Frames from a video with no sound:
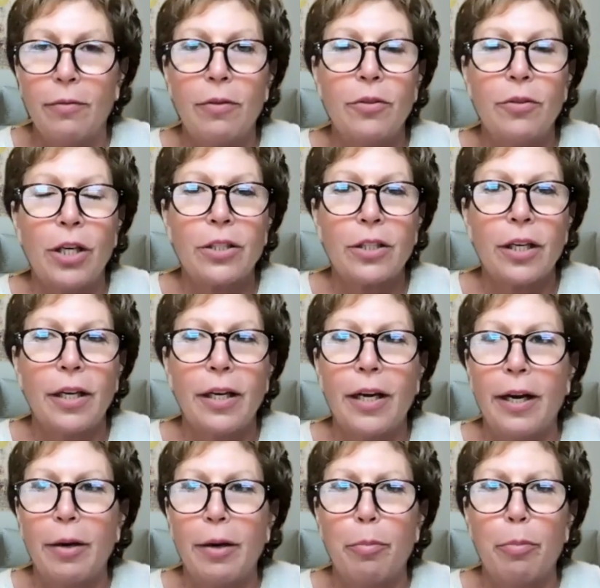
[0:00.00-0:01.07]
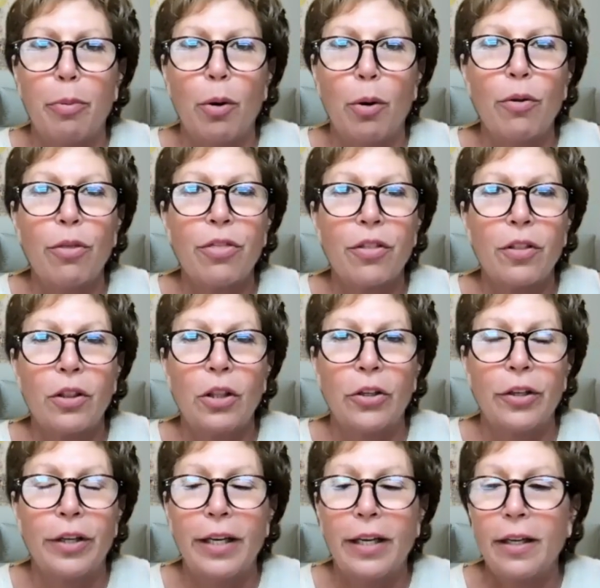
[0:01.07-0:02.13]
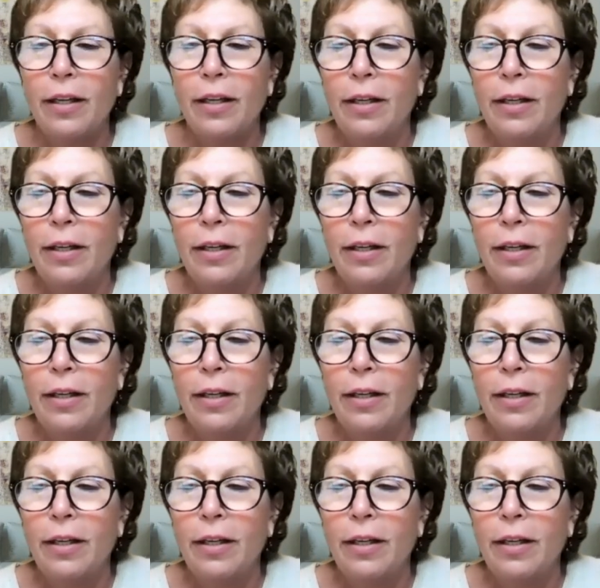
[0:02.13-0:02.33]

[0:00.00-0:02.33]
Jessica and I are both learning